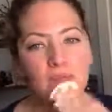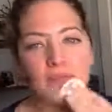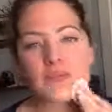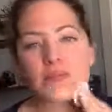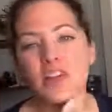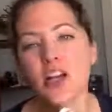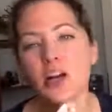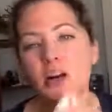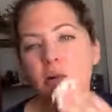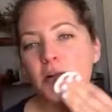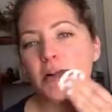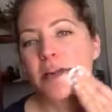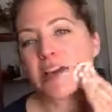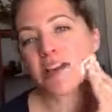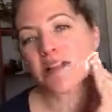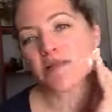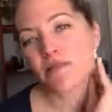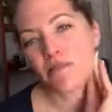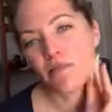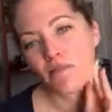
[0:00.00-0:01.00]

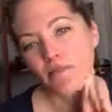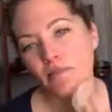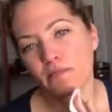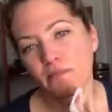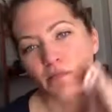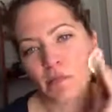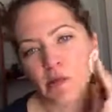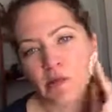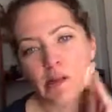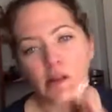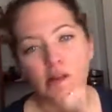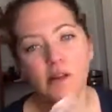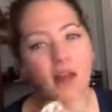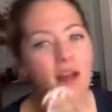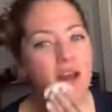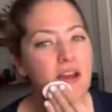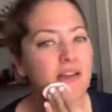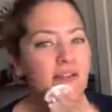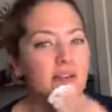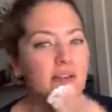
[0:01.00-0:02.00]
toning
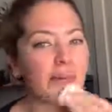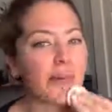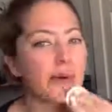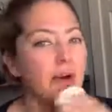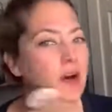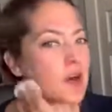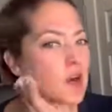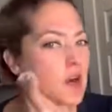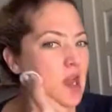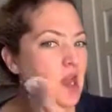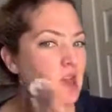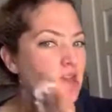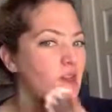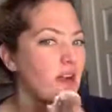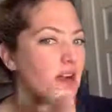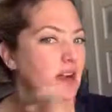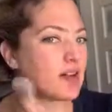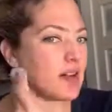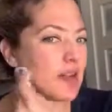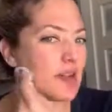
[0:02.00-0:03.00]
everywhere I had that
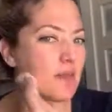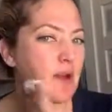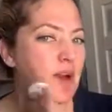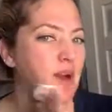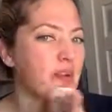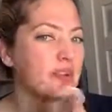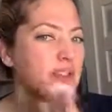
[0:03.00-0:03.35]
clay mask.